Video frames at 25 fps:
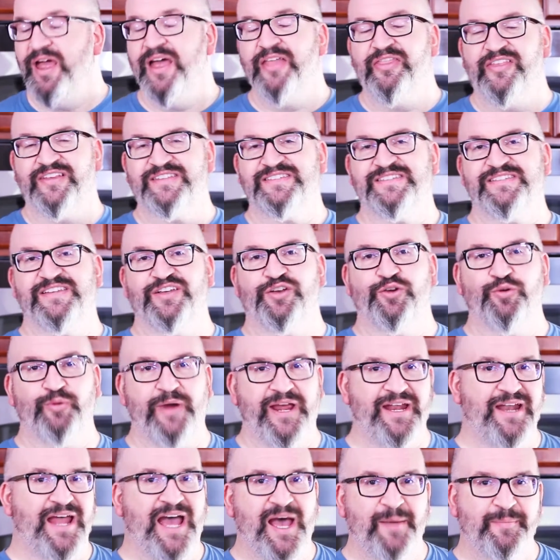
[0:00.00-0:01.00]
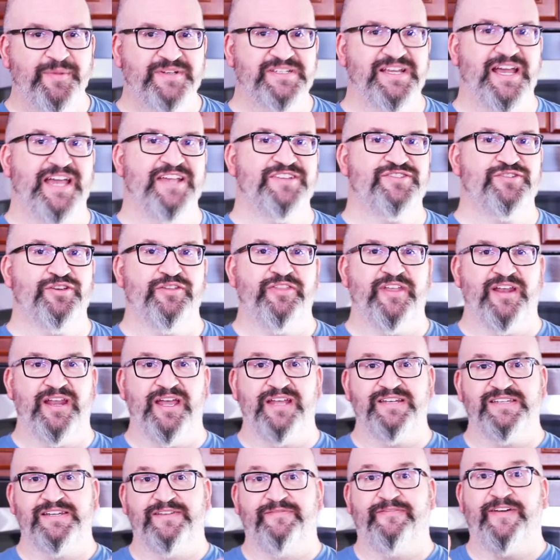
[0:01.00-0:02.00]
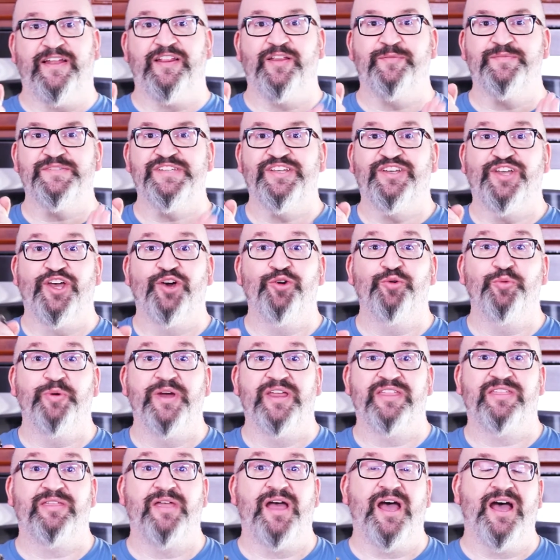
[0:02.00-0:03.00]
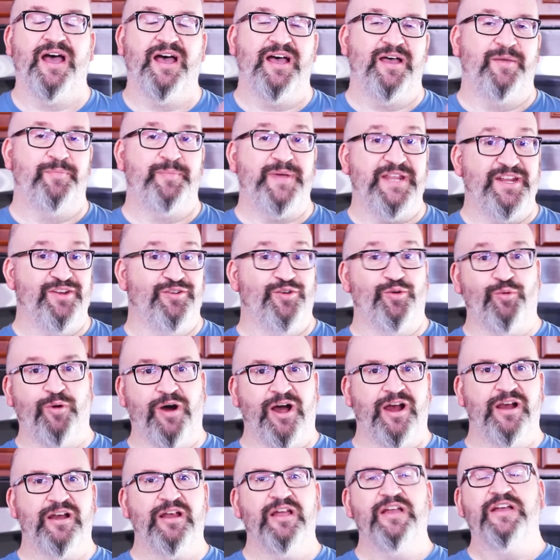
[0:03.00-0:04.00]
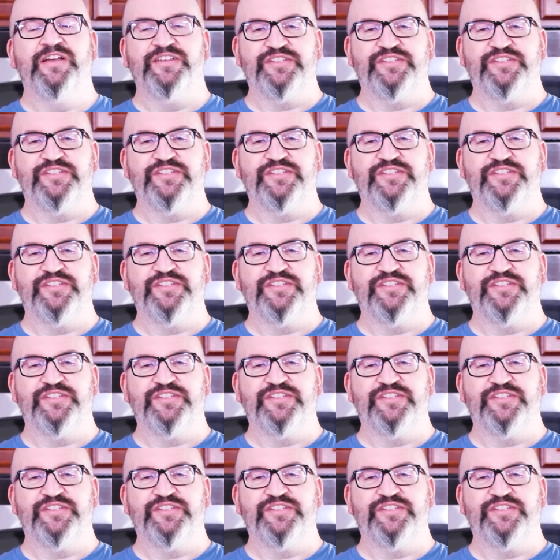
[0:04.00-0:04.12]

This is a great appetizer that I developed to go with Pinot Noir.